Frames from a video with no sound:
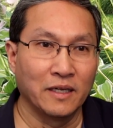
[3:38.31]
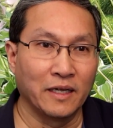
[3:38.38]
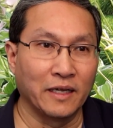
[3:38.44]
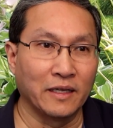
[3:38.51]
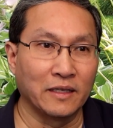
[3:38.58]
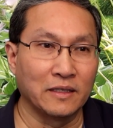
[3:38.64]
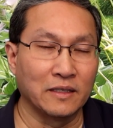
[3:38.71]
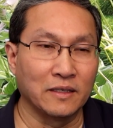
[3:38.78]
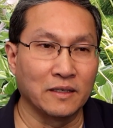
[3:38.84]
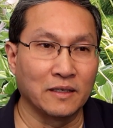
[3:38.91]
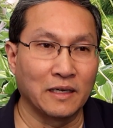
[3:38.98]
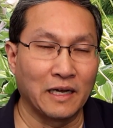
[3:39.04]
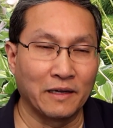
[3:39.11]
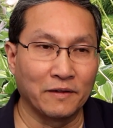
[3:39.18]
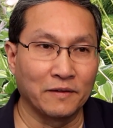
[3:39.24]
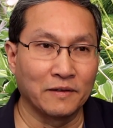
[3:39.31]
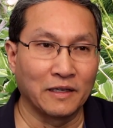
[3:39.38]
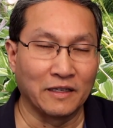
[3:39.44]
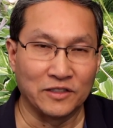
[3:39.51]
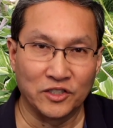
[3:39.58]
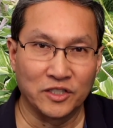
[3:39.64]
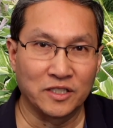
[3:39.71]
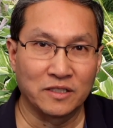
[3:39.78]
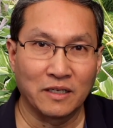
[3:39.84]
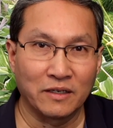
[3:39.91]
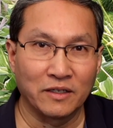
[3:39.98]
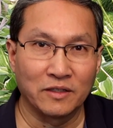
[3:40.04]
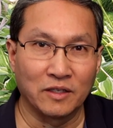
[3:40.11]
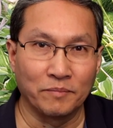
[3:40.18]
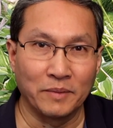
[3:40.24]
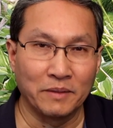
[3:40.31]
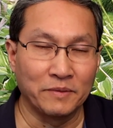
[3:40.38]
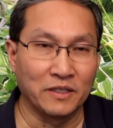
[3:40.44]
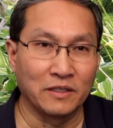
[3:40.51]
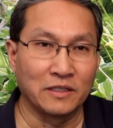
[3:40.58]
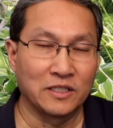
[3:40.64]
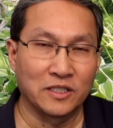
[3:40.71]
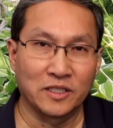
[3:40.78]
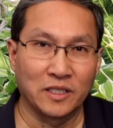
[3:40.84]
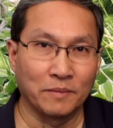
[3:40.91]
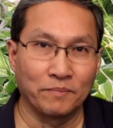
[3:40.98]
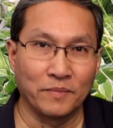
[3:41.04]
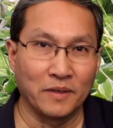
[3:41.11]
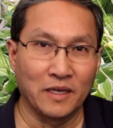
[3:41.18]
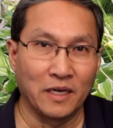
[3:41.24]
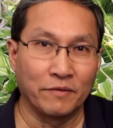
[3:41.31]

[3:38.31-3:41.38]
and uh, I I just started to maybe skip